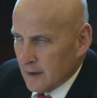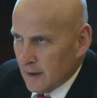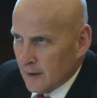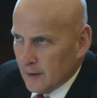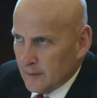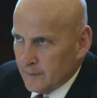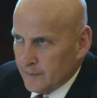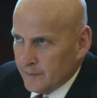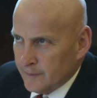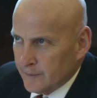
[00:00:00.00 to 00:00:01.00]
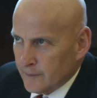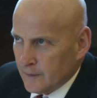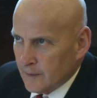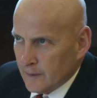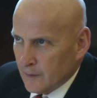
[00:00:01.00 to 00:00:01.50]

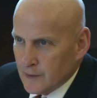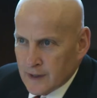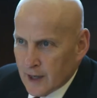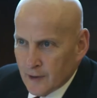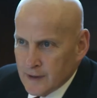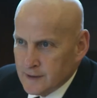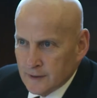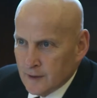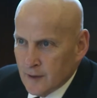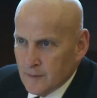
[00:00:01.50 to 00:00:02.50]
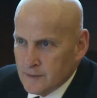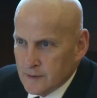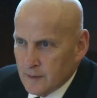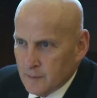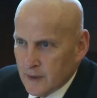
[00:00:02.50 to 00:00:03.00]
retirees' incomes
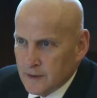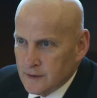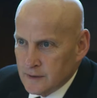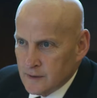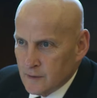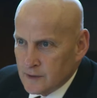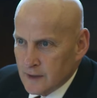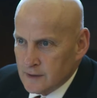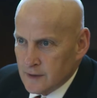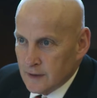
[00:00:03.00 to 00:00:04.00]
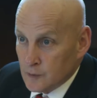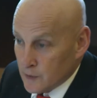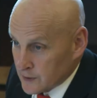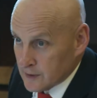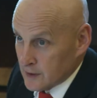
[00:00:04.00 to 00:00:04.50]
and pensions and those kinds of things,
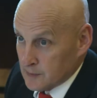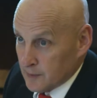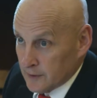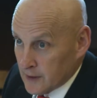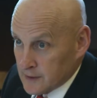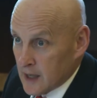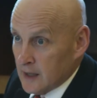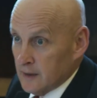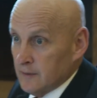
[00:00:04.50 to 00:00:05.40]
which this bill does not?